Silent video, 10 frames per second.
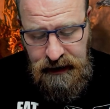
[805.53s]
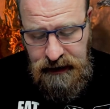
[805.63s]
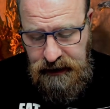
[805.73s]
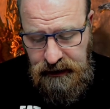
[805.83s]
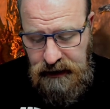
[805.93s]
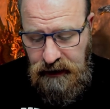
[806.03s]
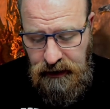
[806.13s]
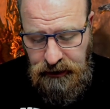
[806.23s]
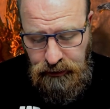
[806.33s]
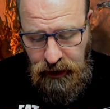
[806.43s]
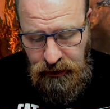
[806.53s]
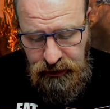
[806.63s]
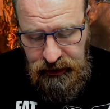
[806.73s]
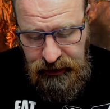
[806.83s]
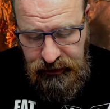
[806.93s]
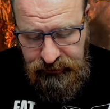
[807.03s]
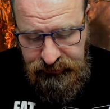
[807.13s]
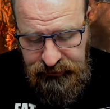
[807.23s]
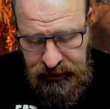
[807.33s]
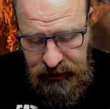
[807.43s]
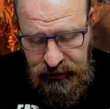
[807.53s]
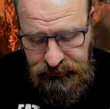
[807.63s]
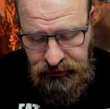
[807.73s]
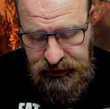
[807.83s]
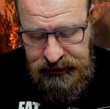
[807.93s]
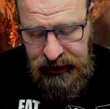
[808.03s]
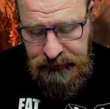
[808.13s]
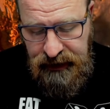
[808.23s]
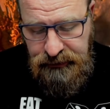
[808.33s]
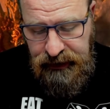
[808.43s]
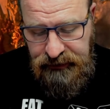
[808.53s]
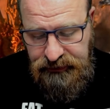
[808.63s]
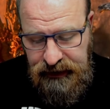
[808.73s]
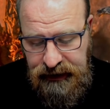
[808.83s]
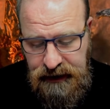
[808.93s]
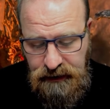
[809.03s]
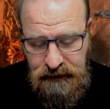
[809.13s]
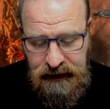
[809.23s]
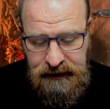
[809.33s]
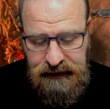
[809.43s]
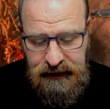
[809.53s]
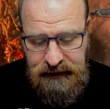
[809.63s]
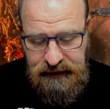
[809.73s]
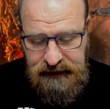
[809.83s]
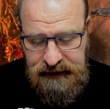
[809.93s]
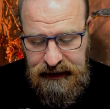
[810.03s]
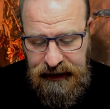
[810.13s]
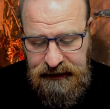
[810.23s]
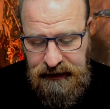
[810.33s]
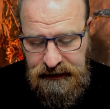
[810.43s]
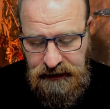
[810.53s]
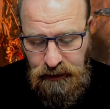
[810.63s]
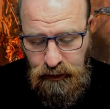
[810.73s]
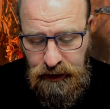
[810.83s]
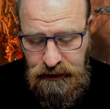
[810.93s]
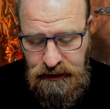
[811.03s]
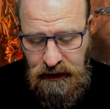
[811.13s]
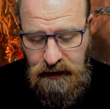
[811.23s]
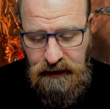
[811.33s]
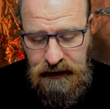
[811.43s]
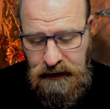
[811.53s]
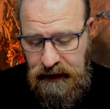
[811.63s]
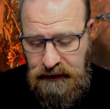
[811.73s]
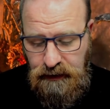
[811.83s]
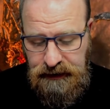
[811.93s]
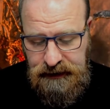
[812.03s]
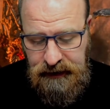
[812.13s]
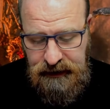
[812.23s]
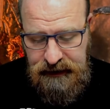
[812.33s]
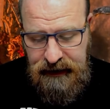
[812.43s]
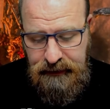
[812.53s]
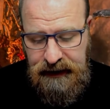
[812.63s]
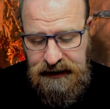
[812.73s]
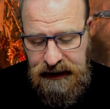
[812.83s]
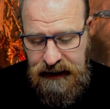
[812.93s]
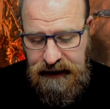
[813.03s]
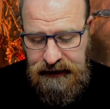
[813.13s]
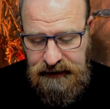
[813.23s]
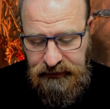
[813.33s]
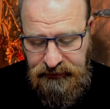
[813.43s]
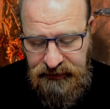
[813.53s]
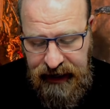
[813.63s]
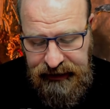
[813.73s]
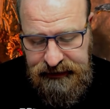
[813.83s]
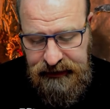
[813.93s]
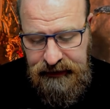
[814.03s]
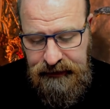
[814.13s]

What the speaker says: you know, on a roll of for an attack made by a friendly unit is a 6. This is a wound roll. You add 1 to the damage. The enhanced effect